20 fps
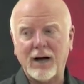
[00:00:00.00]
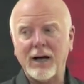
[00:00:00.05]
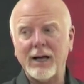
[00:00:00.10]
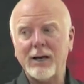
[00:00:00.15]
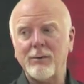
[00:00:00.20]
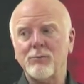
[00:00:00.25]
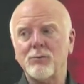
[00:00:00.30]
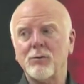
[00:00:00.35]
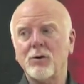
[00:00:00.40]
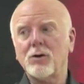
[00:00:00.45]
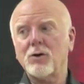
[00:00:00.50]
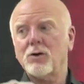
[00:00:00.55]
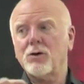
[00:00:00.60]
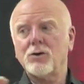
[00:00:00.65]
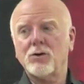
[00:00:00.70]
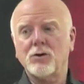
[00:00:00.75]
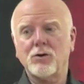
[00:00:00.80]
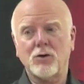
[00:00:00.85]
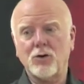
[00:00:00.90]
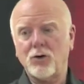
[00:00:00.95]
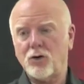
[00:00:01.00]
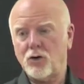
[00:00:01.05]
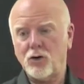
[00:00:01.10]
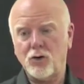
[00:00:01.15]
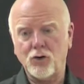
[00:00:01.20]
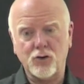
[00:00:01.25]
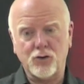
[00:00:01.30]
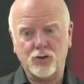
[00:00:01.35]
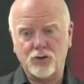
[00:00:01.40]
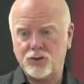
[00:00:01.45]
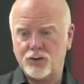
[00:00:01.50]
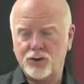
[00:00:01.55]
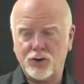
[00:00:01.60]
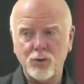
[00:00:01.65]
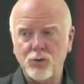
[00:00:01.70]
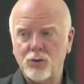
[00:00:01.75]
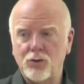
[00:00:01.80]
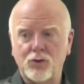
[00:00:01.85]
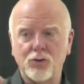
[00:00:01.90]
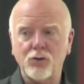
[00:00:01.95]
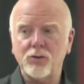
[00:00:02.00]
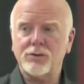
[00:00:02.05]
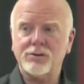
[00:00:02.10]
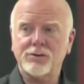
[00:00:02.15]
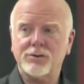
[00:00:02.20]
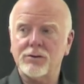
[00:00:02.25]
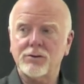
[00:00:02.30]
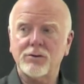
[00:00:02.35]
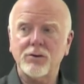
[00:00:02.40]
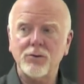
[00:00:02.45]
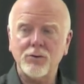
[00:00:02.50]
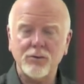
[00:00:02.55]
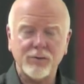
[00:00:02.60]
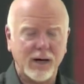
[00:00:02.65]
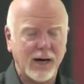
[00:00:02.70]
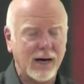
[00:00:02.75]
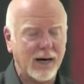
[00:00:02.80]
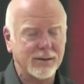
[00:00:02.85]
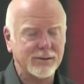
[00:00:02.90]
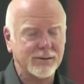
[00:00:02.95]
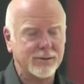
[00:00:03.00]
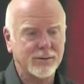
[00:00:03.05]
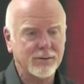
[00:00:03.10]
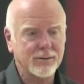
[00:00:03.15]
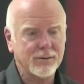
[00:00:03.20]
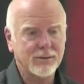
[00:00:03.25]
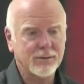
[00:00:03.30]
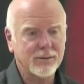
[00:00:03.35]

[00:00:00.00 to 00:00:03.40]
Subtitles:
I'm too good to do that.